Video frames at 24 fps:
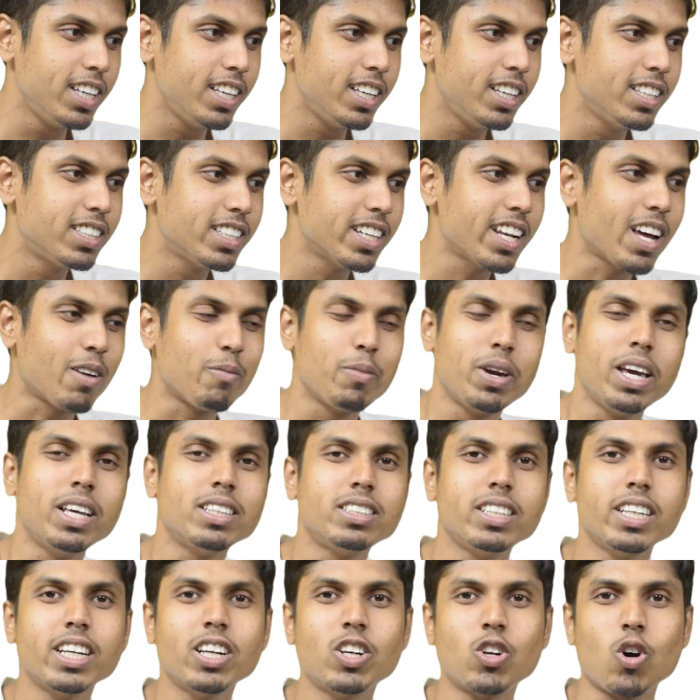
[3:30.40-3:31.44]
is an
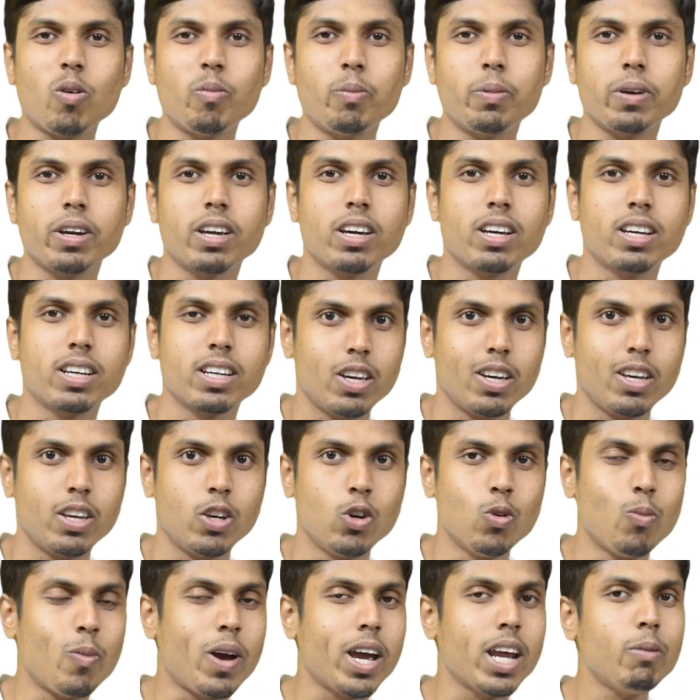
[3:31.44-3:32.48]
amazing topic.
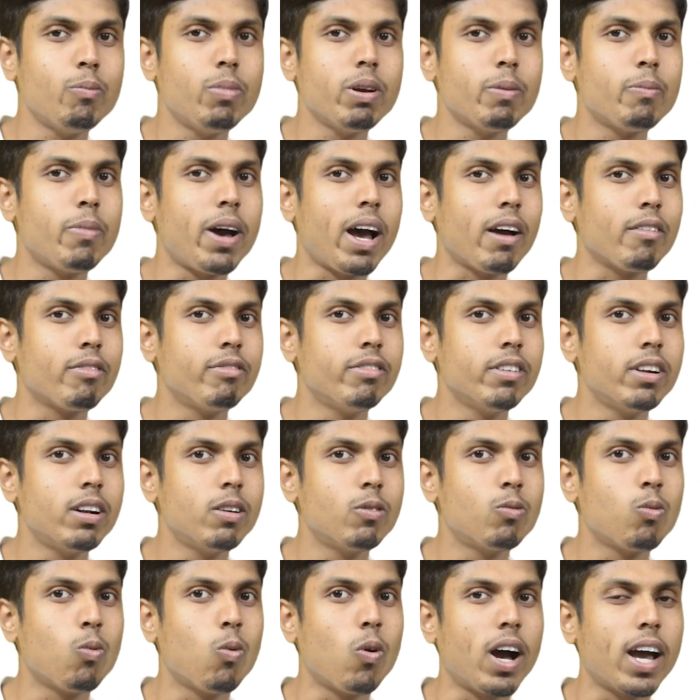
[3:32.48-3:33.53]
You might be
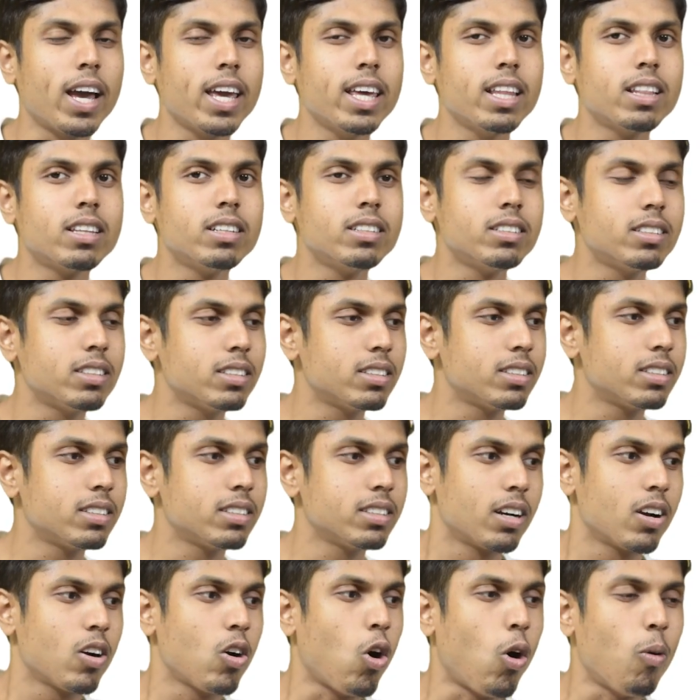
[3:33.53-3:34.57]
baffled why this
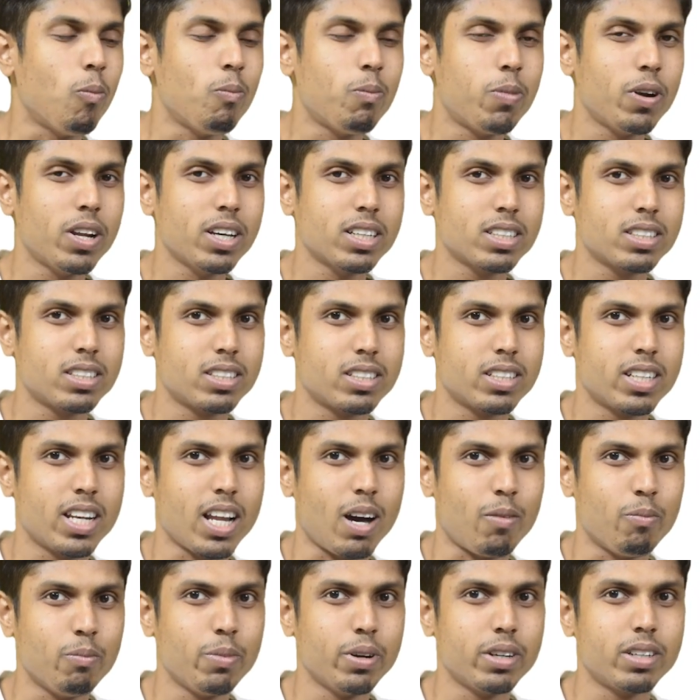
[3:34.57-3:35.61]
complex
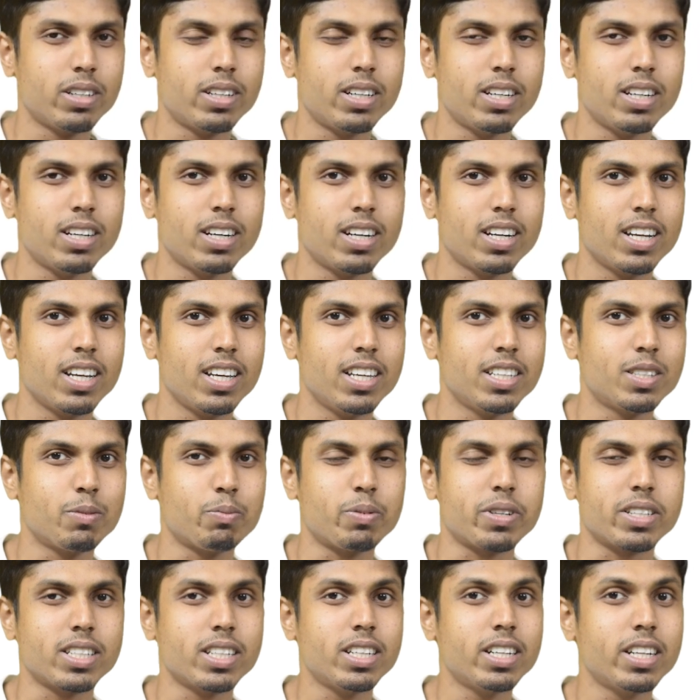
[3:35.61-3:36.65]
number is
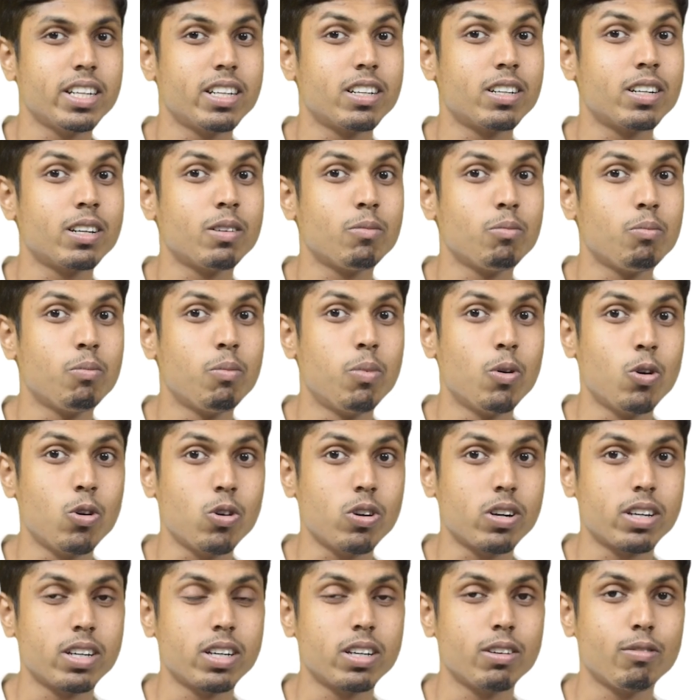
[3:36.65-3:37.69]
present in a
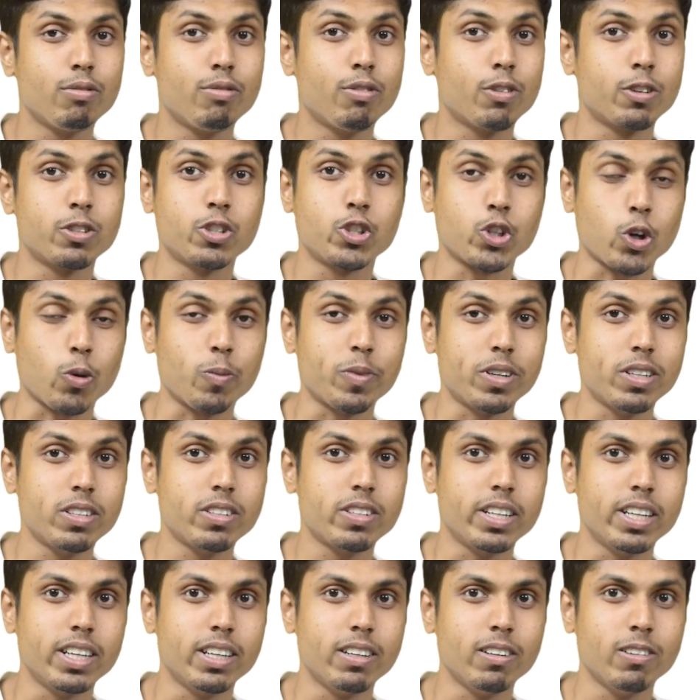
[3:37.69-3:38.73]
book for
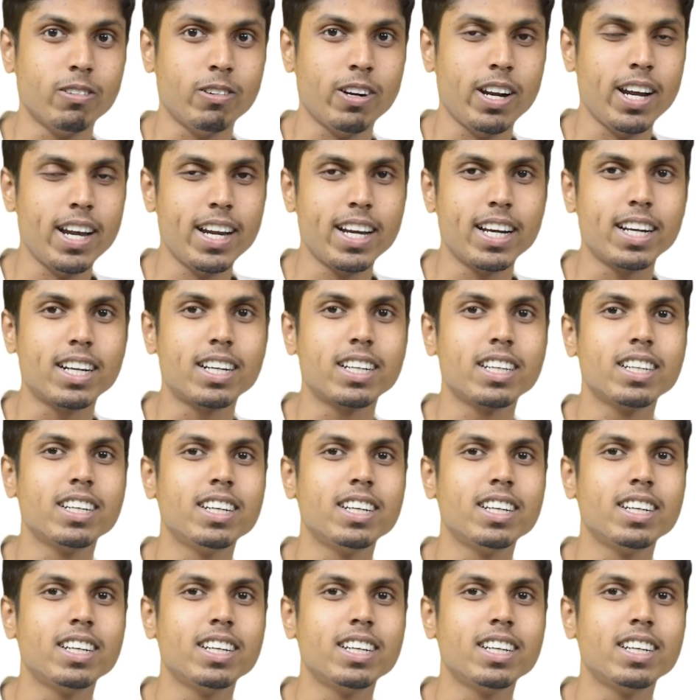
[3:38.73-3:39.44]
geometry, right?